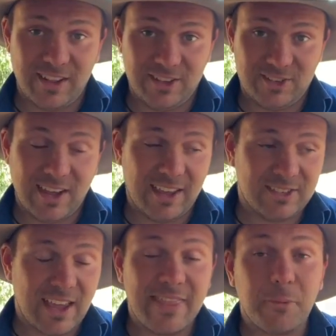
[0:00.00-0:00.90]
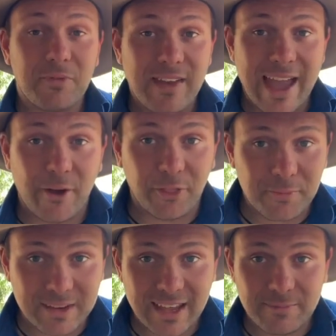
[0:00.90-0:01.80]
in these snakes, and that we've now got
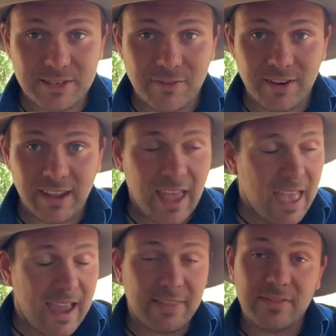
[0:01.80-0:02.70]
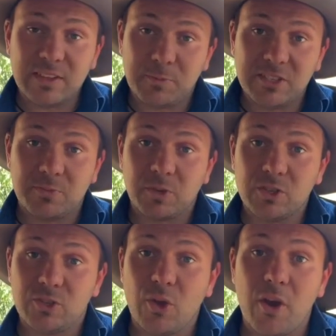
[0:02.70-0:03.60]
them in captivity, and that there's been some
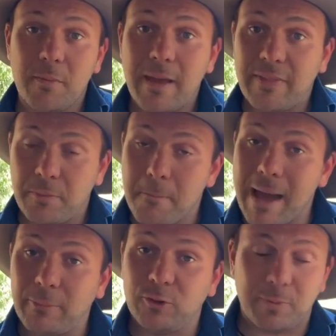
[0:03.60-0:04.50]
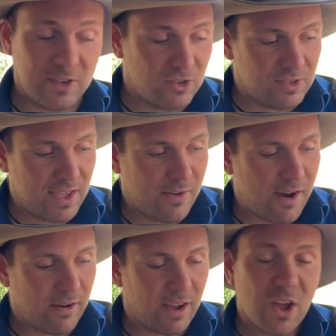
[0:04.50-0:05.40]
concern about the mammal species in their
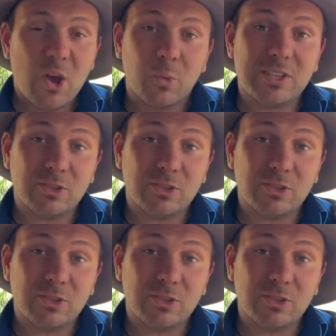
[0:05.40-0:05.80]
area, we